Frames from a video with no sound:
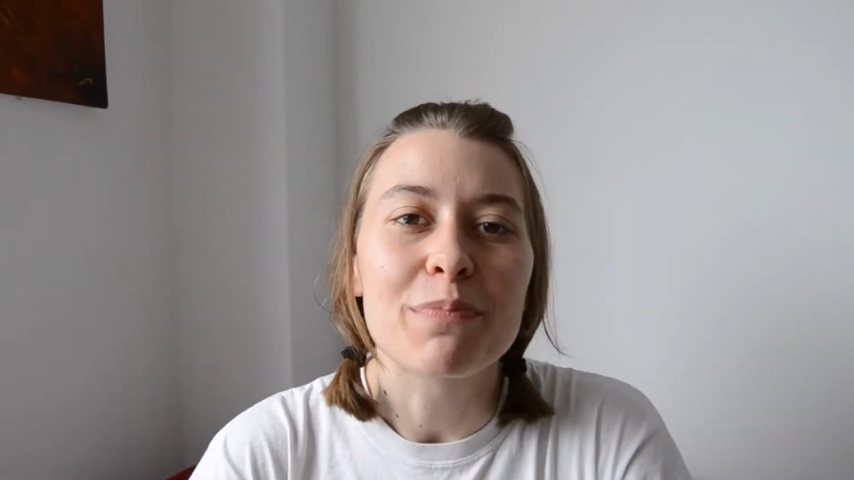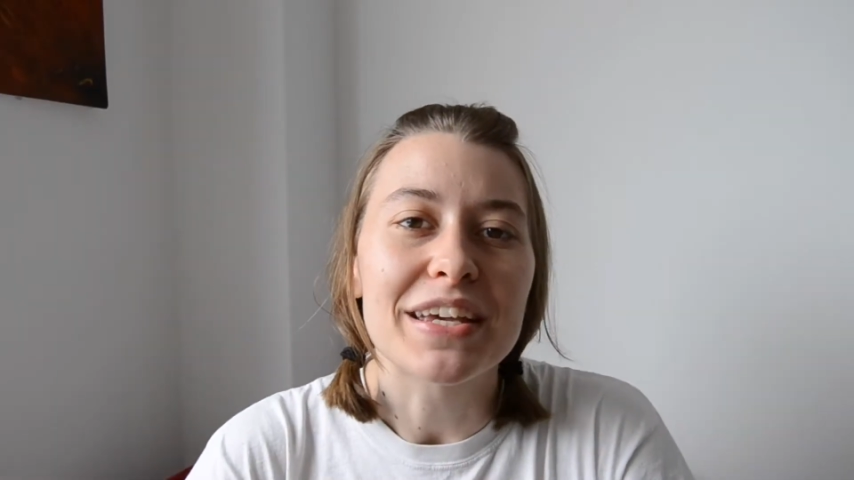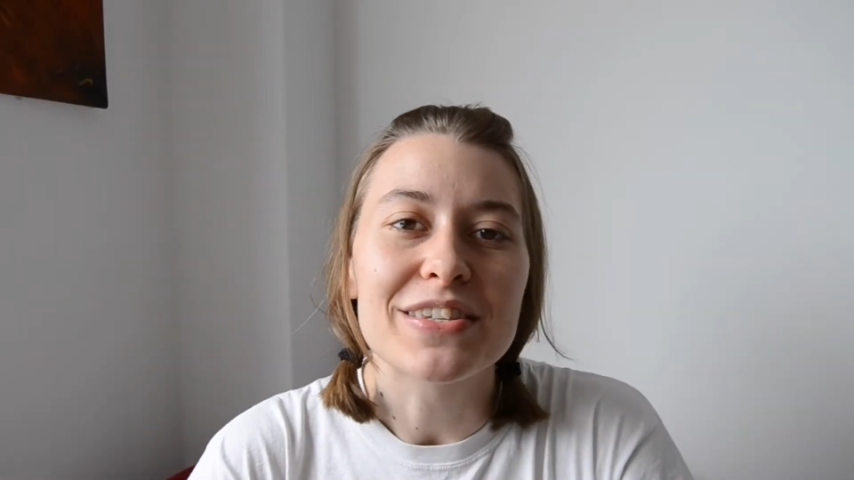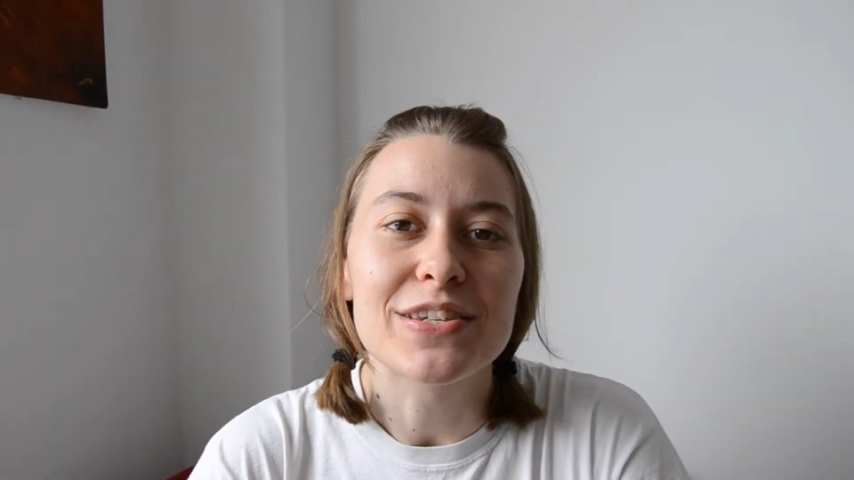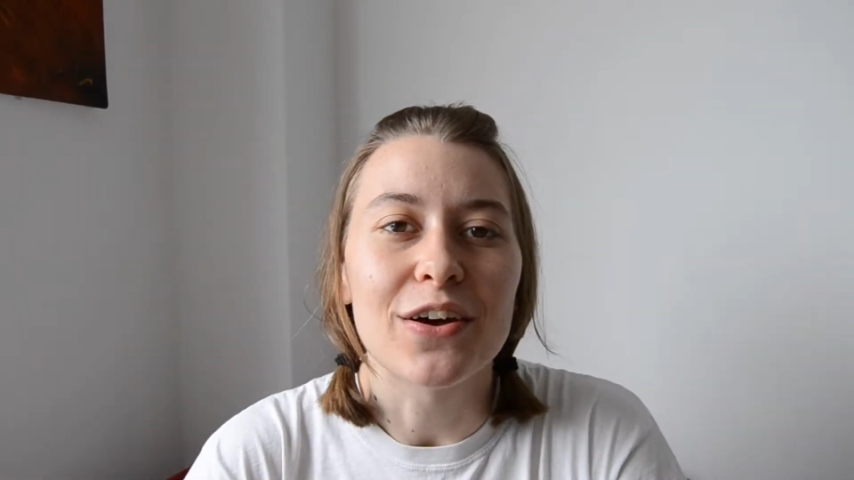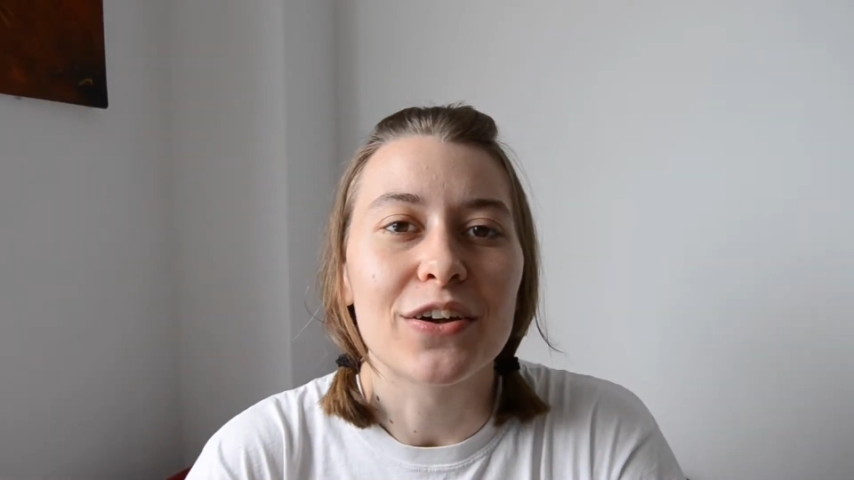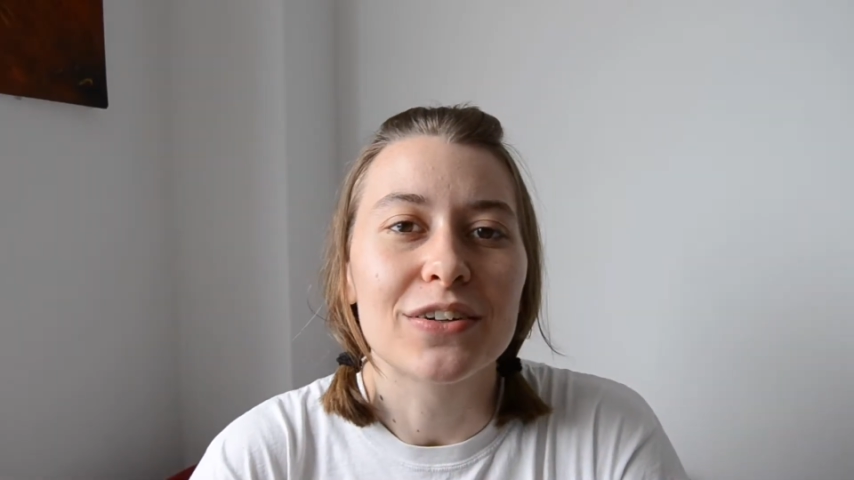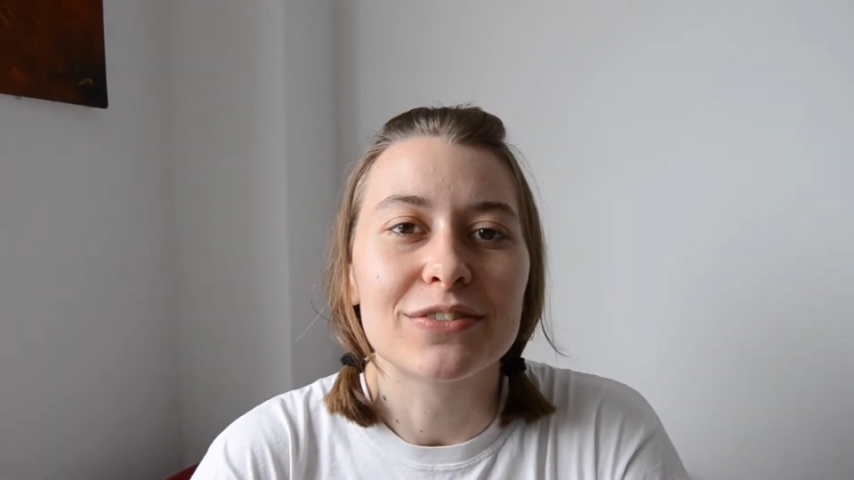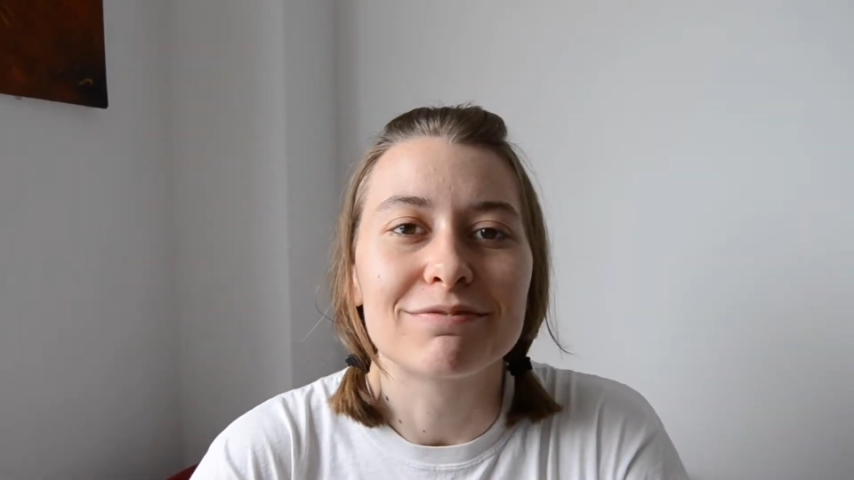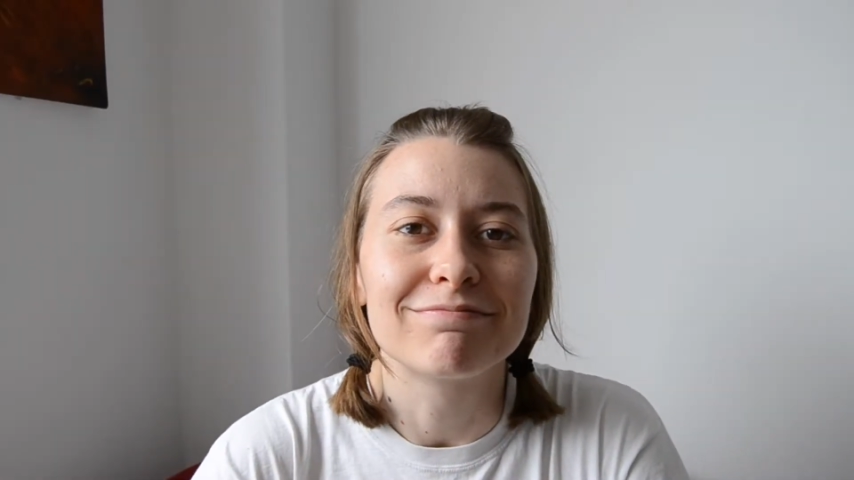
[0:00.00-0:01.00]
based
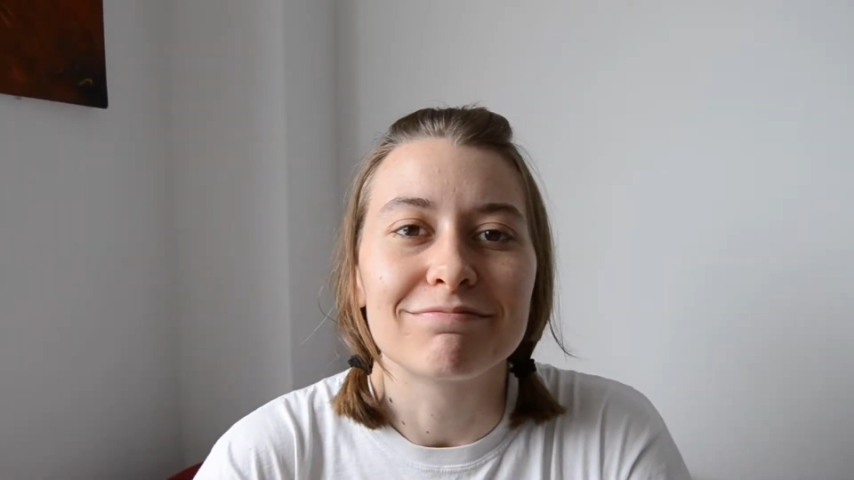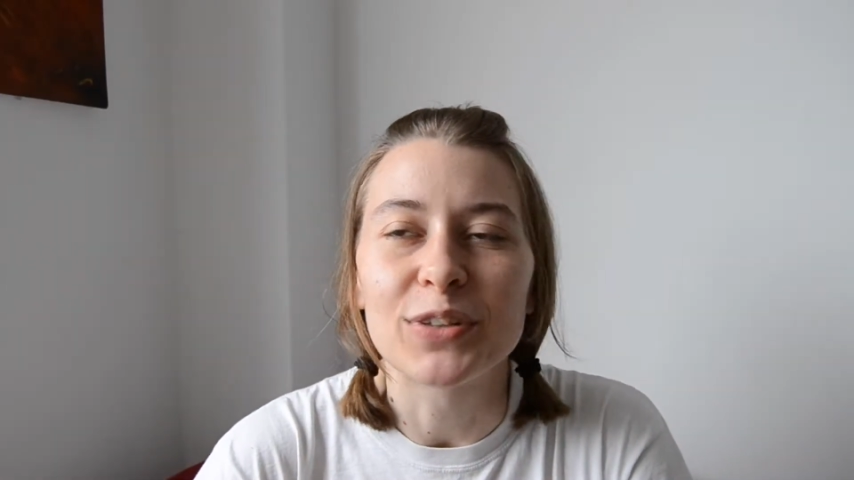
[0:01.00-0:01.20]
on,